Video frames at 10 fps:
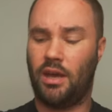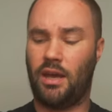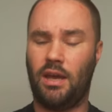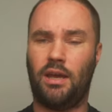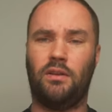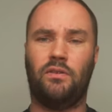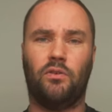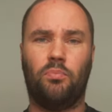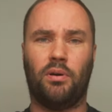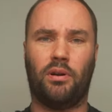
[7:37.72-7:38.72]
and
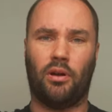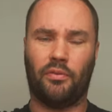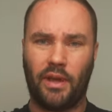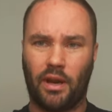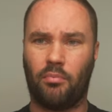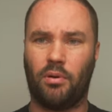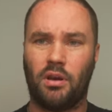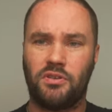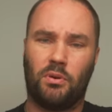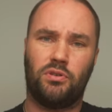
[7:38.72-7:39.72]
you put it on there. But
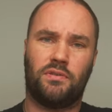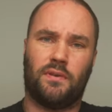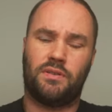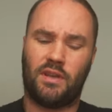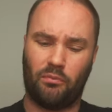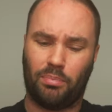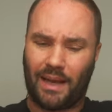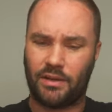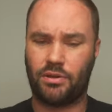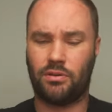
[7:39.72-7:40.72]
as most of us have
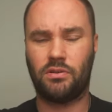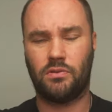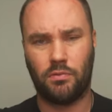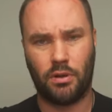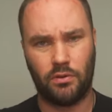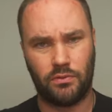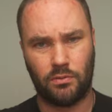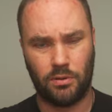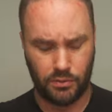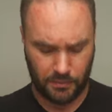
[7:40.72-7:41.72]
black shirts because we're
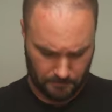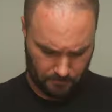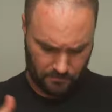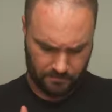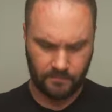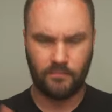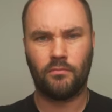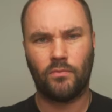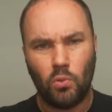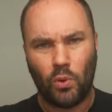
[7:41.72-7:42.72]
YouTubers,
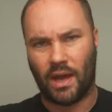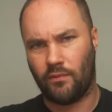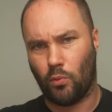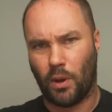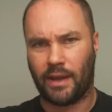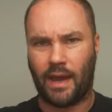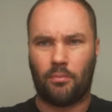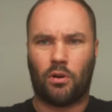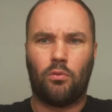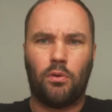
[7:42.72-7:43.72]
we have a white
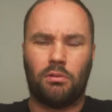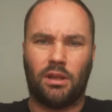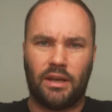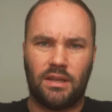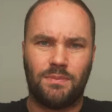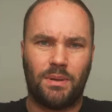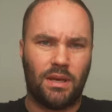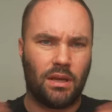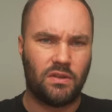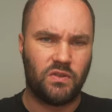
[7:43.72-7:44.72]
camera. We would like it to be
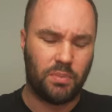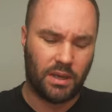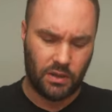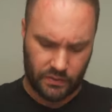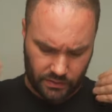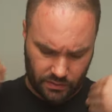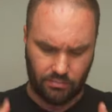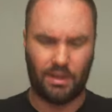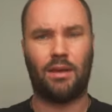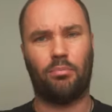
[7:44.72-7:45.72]
inconspicuous,
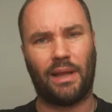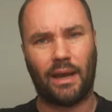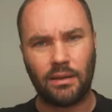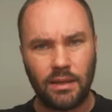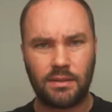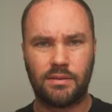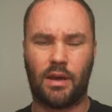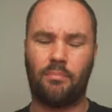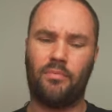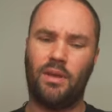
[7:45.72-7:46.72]
make it black next
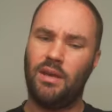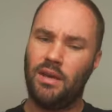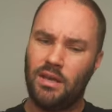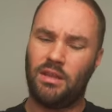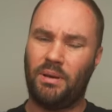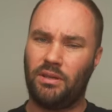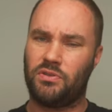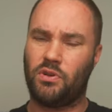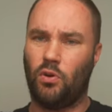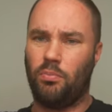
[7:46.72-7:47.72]
time. The
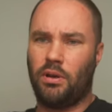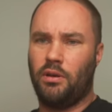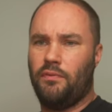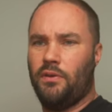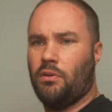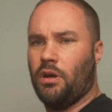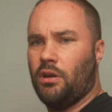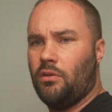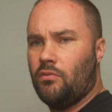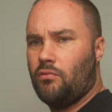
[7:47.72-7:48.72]
pendant's cool, but if you kind
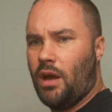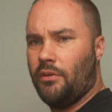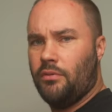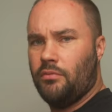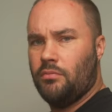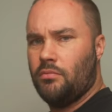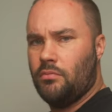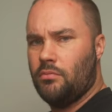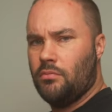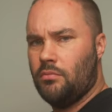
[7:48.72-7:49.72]
of run,
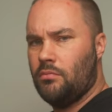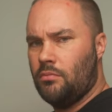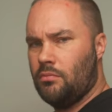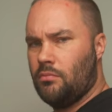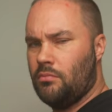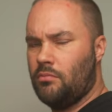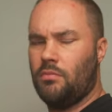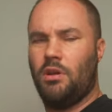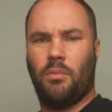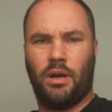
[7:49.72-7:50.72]

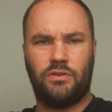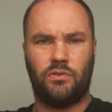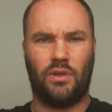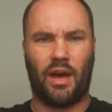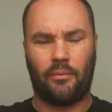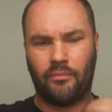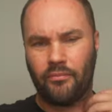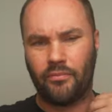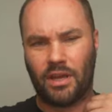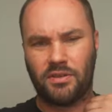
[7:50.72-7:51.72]
it might do that.
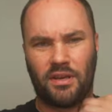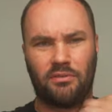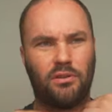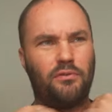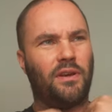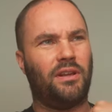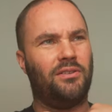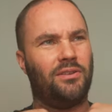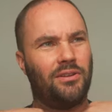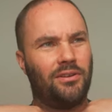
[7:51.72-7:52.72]
That sounded funny,
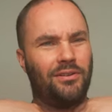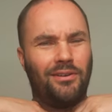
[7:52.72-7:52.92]
didn't it?